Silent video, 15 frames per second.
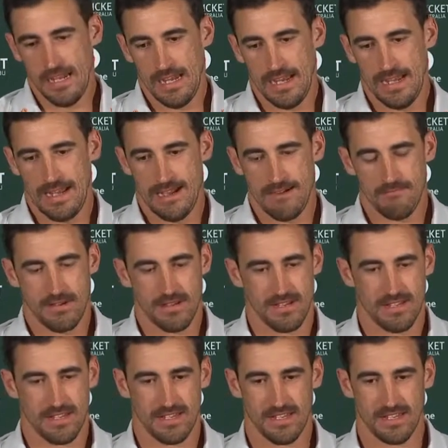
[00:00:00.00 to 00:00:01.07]

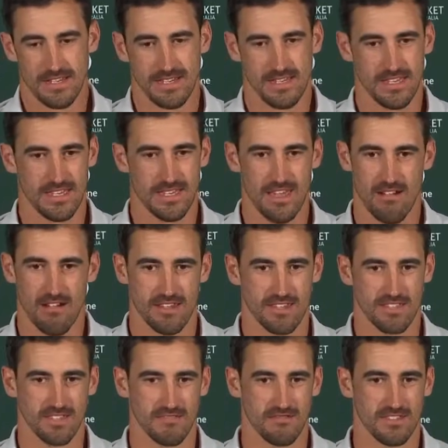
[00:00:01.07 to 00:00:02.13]
yeah, I
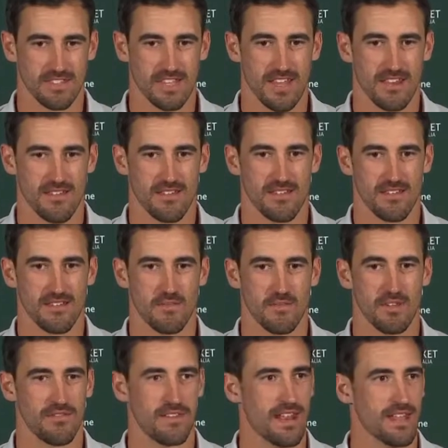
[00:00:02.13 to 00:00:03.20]
guess I've just had a
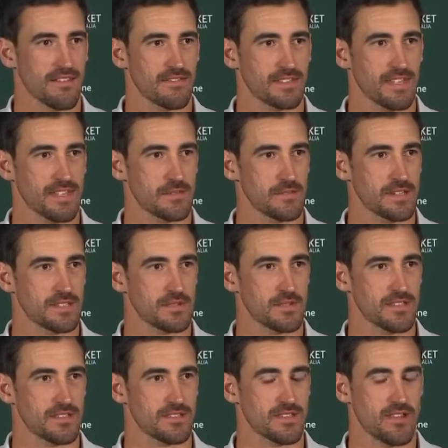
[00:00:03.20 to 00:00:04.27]
bit of a knack for taking wickets
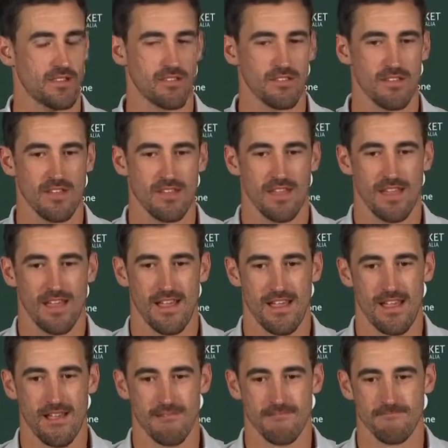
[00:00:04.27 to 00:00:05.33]
with it. So
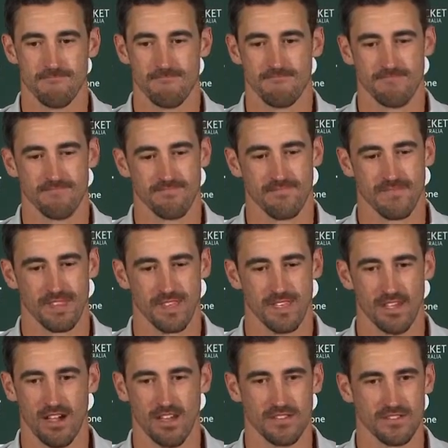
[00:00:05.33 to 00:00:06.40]

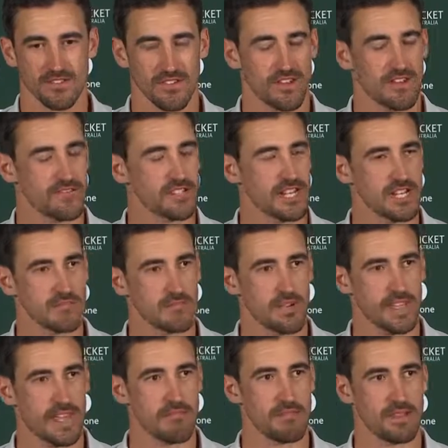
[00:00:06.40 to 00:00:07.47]
yeah, it's not that I've changed my
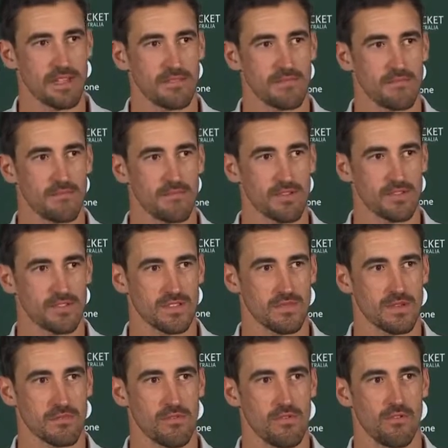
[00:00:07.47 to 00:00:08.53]
game plan because of the
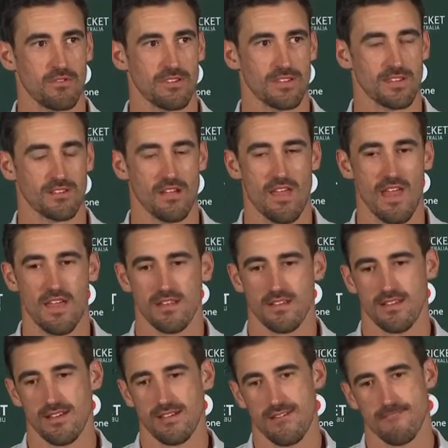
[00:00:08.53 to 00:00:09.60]
pink ball or anything like
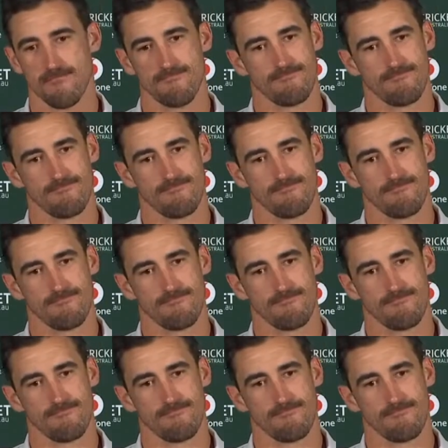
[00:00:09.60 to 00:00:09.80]
that.